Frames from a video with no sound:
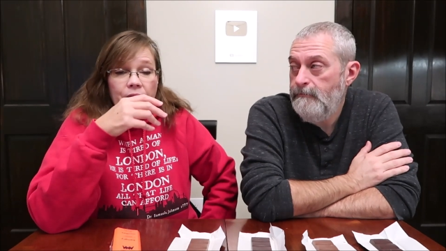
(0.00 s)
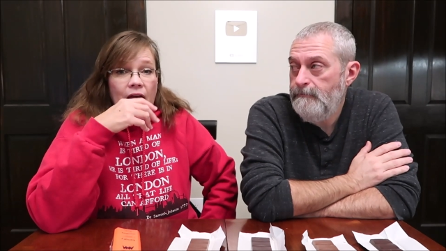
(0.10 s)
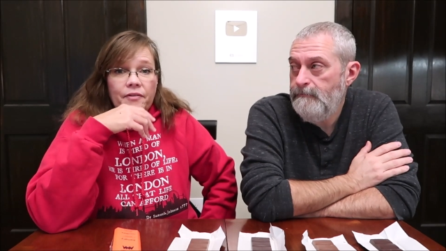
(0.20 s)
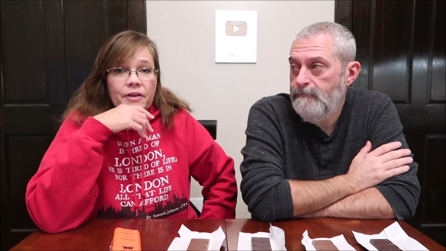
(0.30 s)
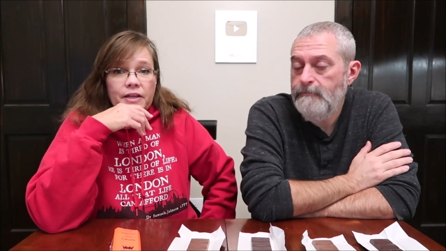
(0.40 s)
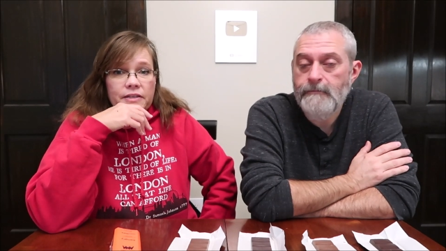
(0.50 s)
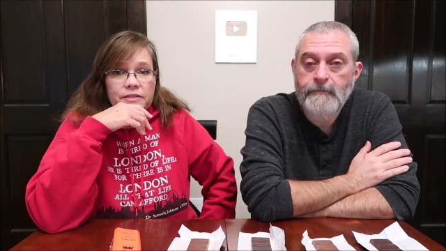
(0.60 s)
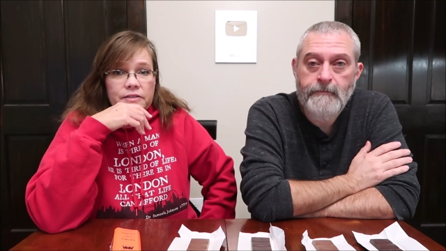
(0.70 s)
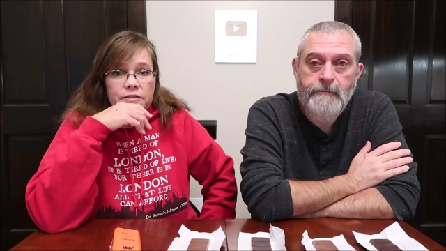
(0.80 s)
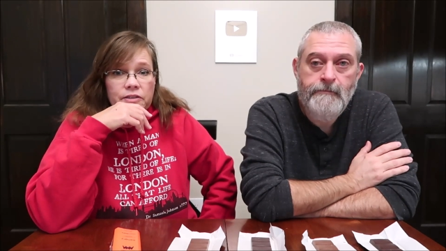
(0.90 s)
Speaker 1: I think
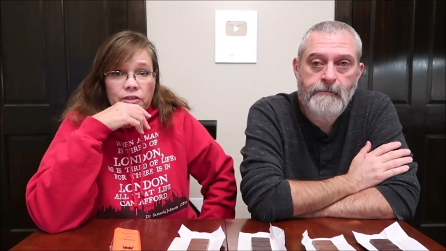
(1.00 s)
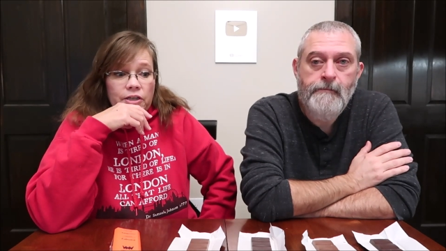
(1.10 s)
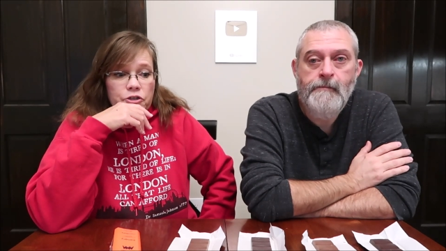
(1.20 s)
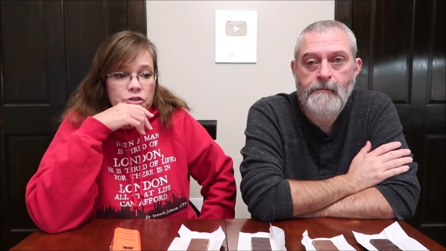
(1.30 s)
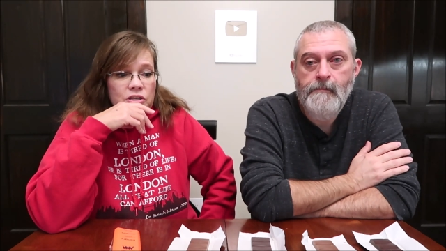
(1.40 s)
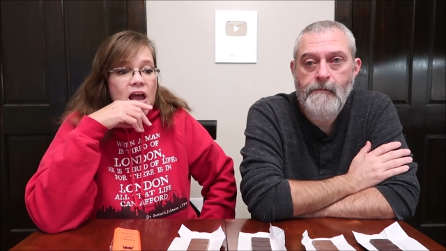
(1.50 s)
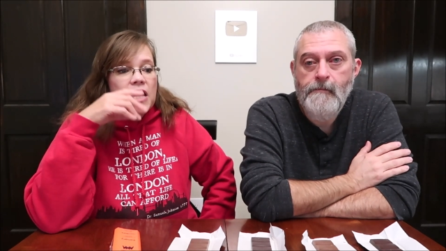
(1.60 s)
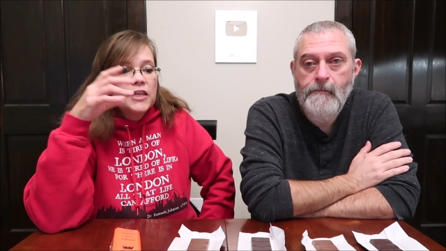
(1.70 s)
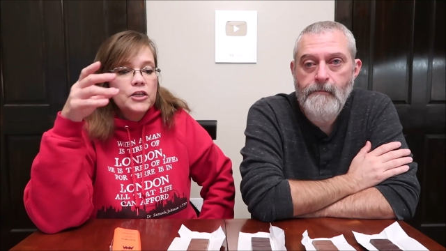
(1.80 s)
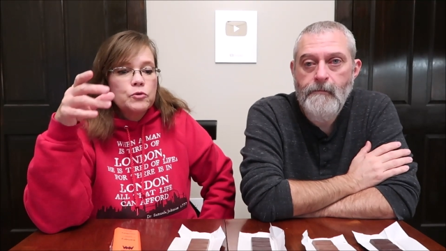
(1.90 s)
it's delicious.
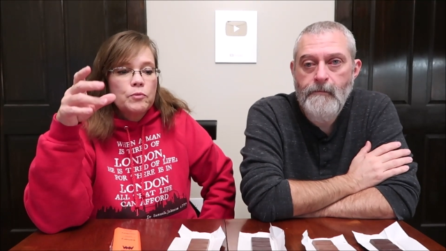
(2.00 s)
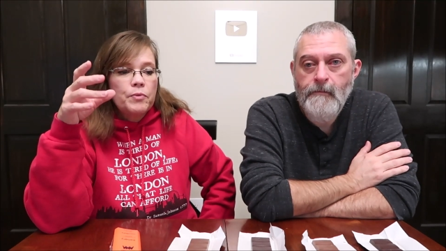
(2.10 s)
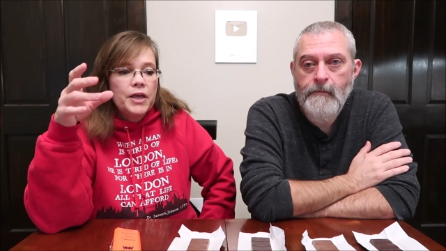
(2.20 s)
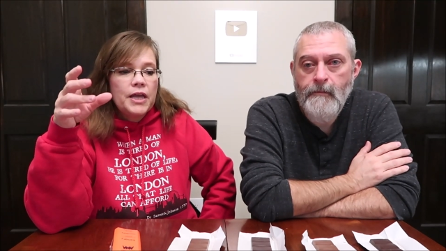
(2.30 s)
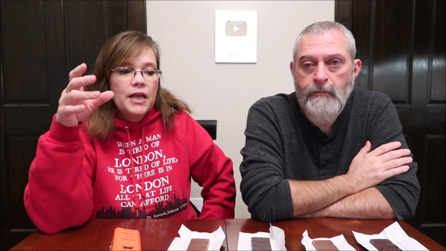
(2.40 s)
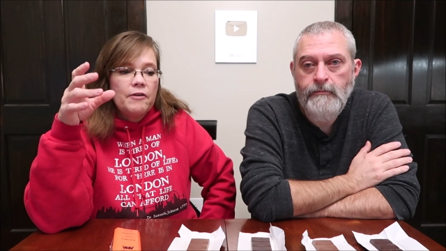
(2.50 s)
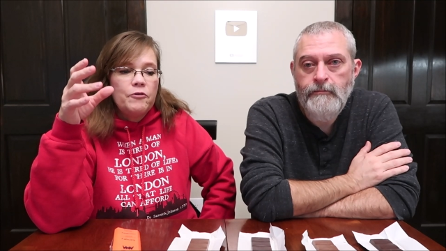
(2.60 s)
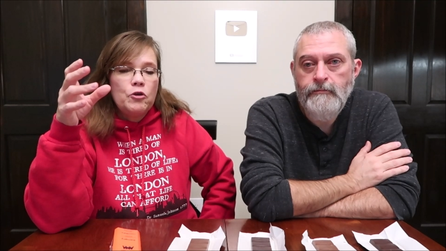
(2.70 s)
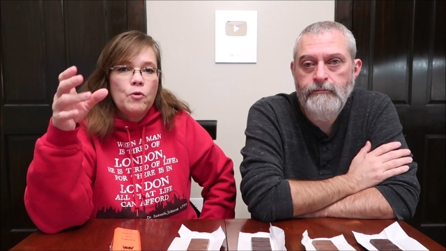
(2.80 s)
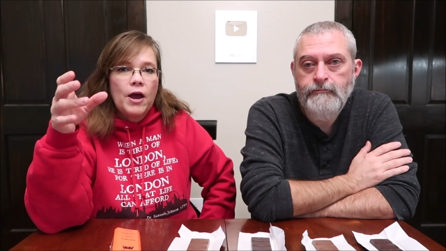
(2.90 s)
This would be if
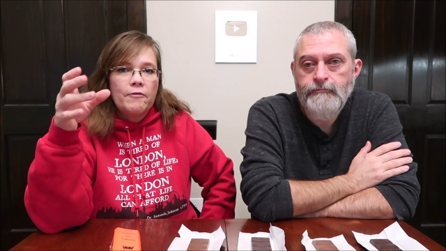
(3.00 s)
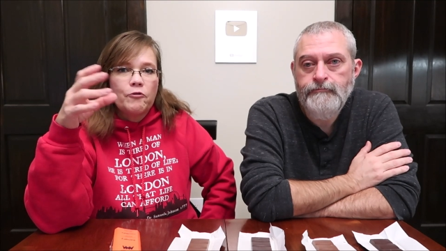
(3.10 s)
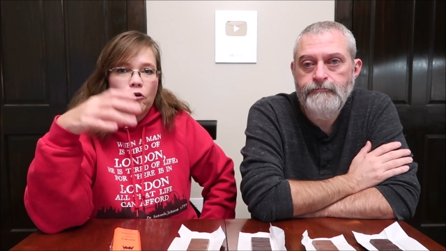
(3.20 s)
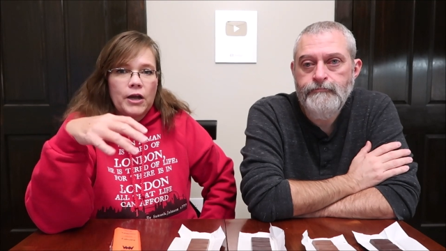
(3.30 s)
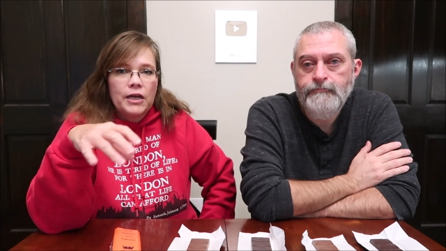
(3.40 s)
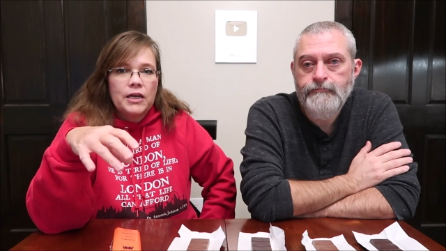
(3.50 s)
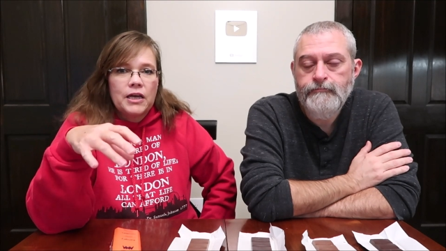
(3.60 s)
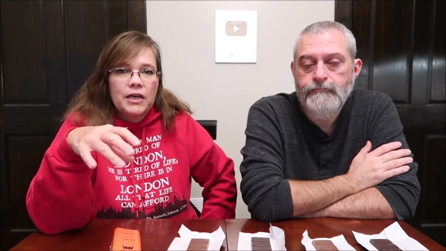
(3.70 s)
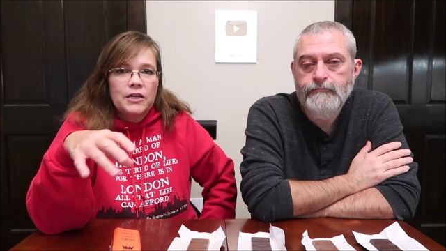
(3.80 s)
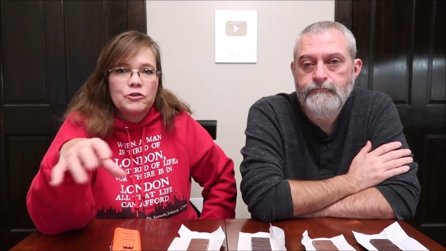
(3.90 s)
you have
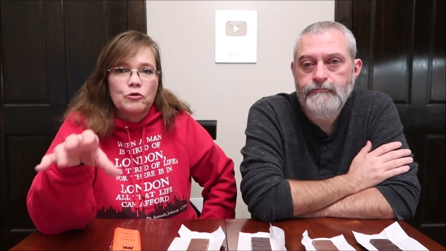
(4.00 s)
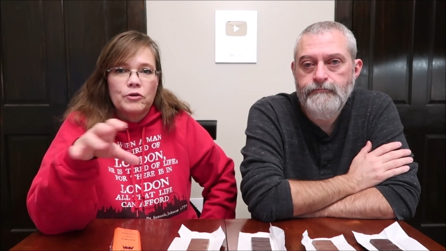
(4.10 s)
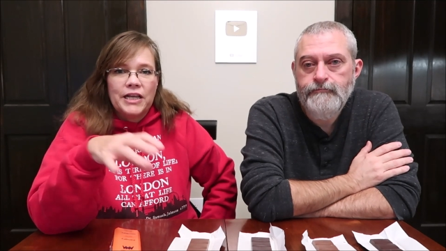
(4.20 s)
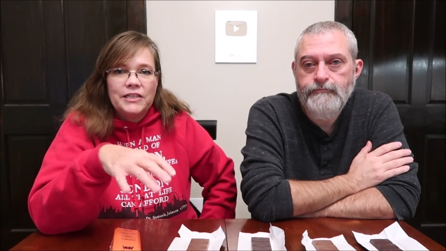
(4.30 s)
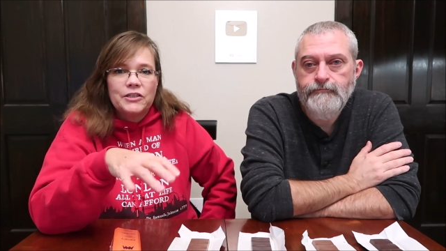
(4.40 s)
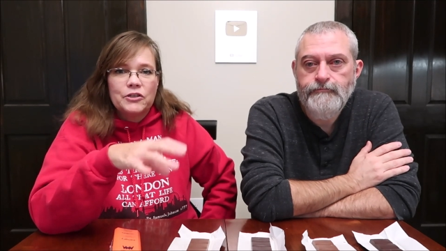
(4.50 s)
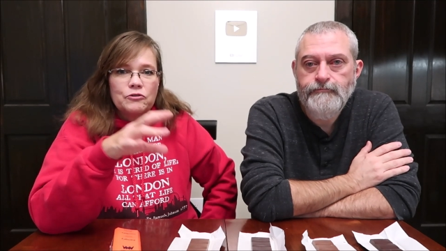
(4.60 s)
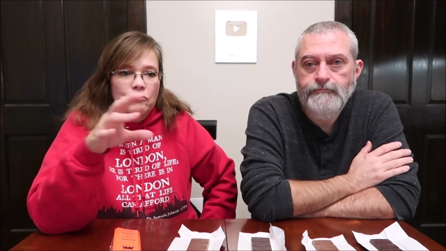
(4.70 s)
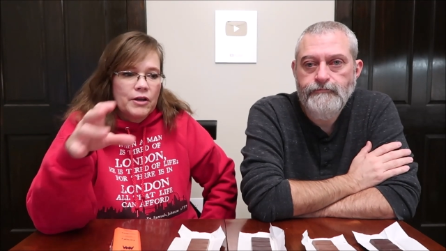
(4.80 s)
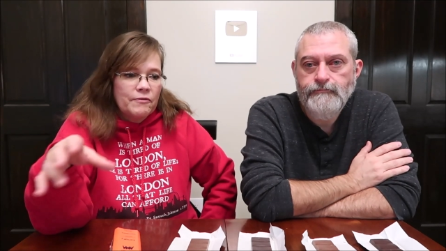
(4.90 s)
grandkids or nieces
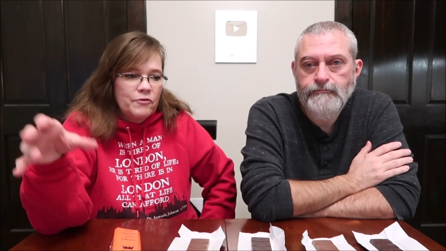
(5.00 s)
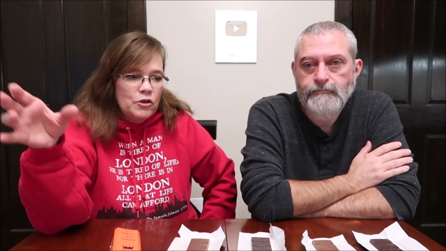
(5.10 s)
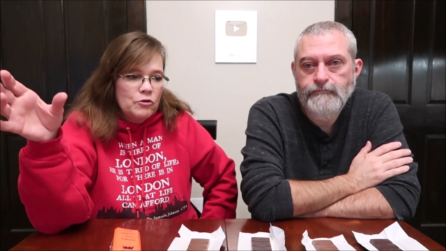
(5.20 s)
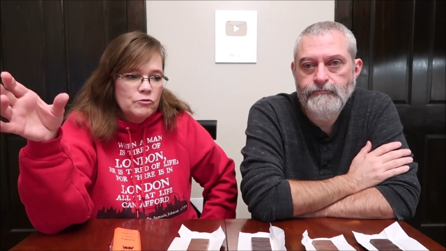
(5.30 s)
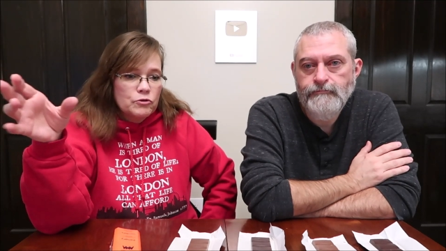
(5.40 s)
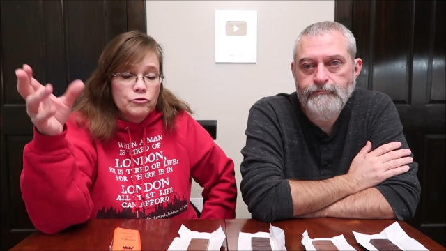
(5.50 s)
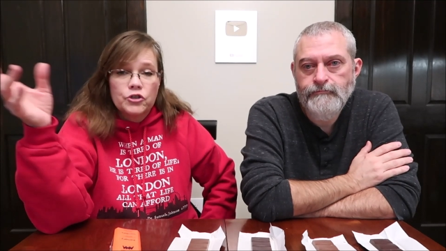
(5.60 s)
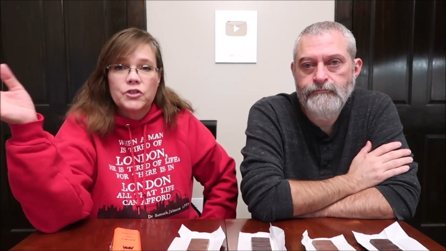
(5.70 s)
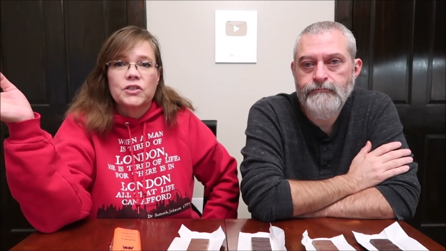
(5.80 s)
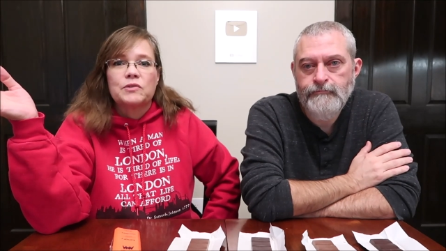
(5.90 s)
or nephews or
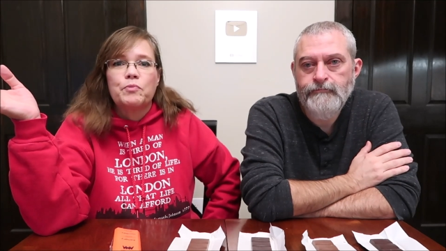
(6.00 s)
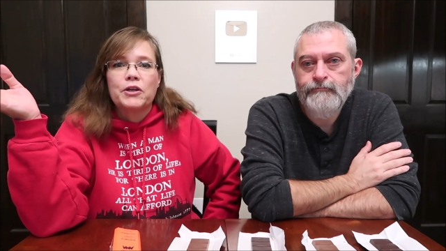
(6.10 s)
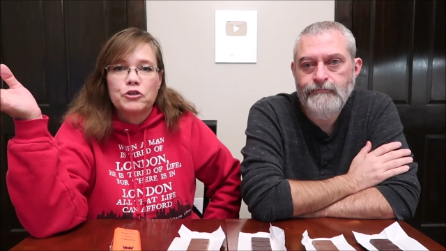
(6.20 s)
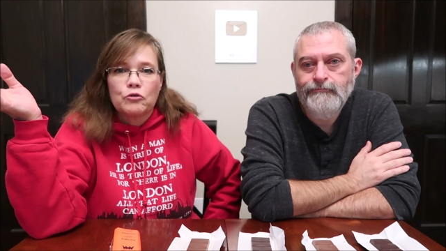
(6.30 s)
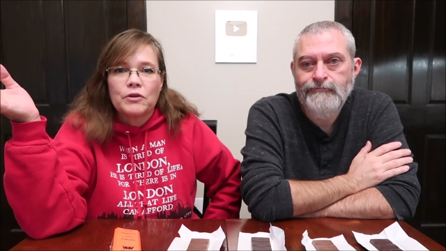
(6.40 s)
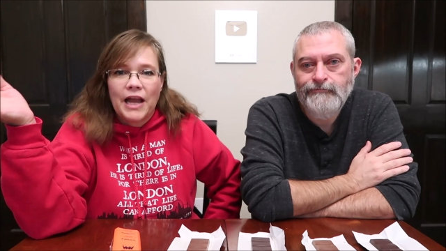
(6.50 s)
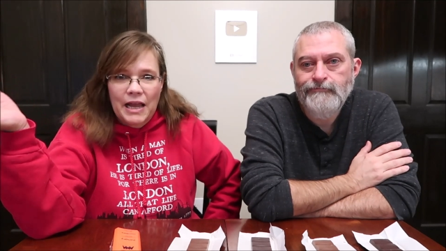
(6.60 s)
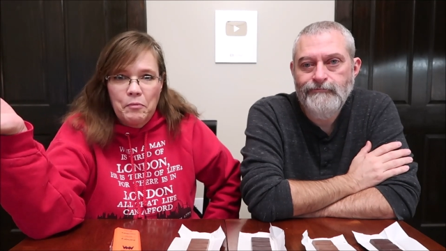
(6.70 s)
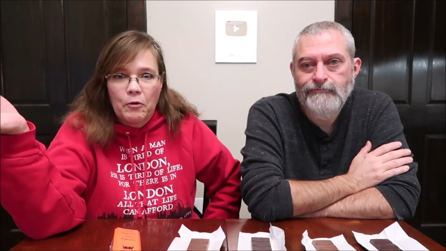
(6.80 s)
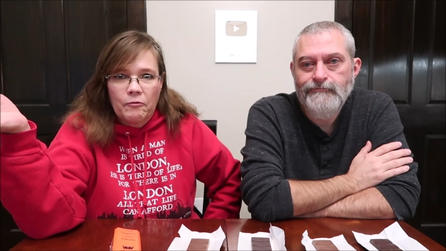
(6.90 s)
just a special
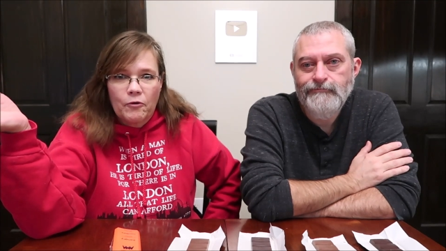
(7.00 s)
neighbor